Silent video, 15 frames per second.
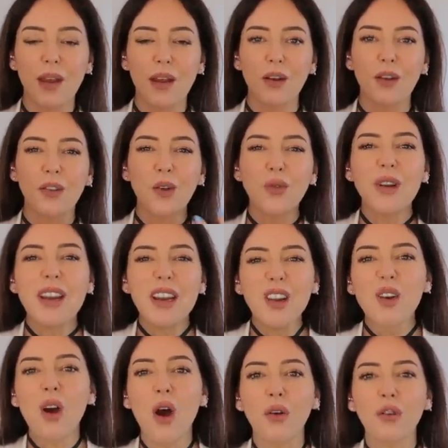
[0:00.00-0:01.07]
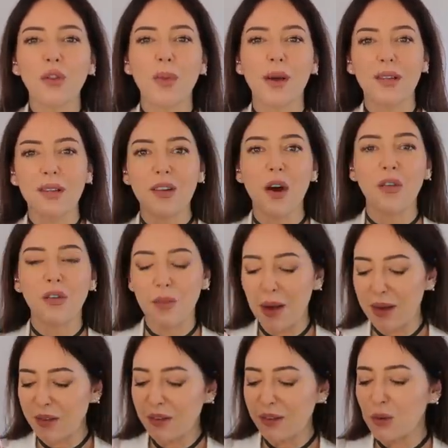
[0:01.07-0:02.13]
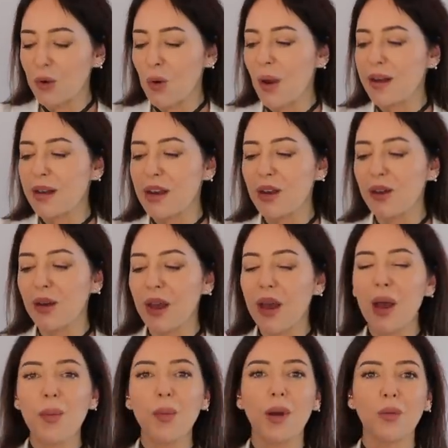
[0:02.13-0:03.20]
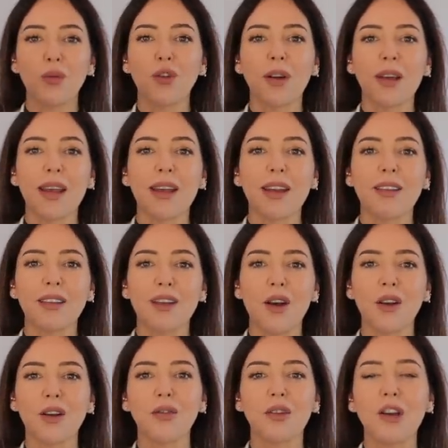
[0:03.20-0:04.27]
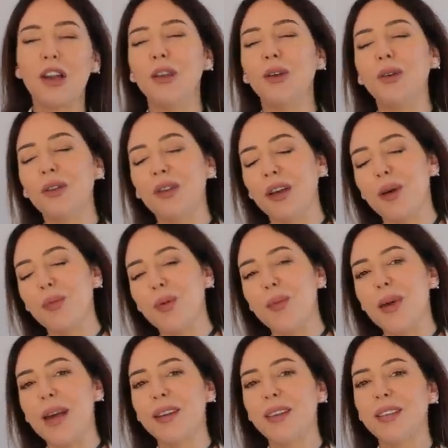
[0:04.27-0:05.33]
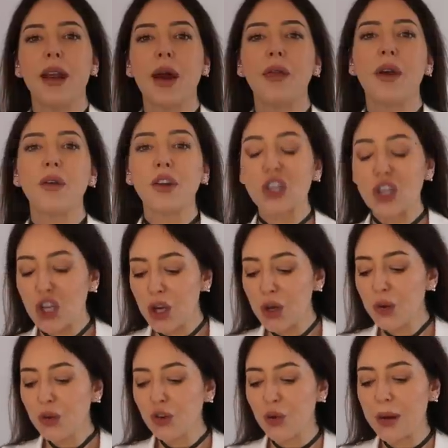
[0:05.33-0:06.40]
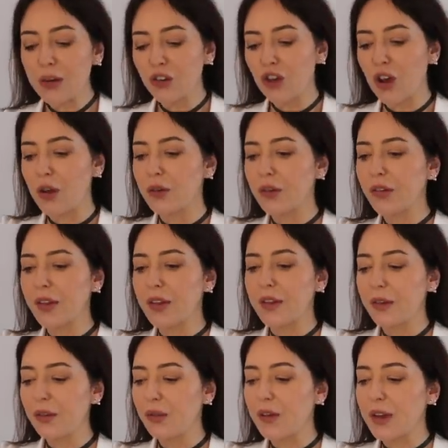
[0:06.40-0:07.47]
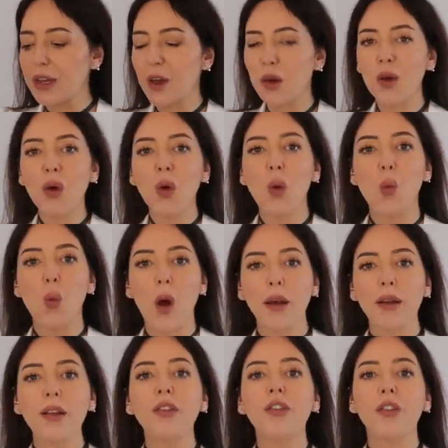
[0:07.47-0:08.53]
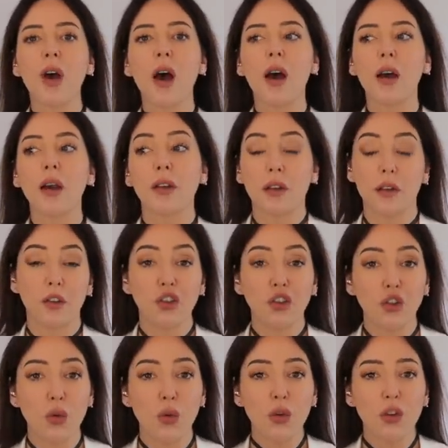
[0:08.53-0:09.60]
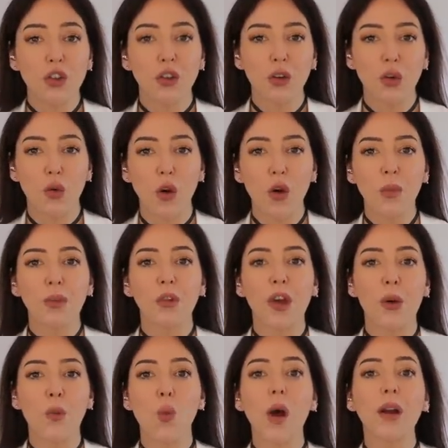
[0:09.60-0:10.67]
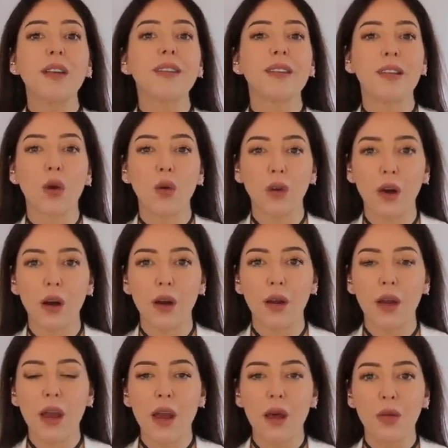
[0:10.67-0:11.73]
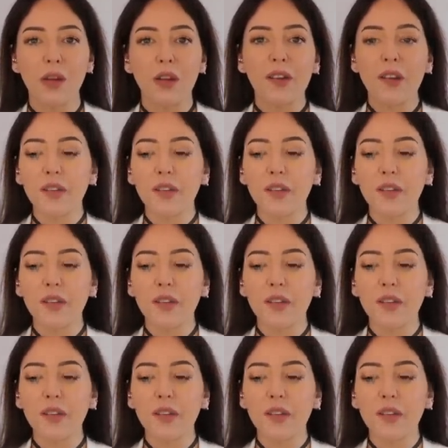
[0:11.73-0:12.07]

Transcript: because I really look after my stuff. Mine's still quite new, but I'm trying to get it to kind of loosen up a bit. Now, there are two trench coats in this video. One is uh, short, cropped, and one is longer. This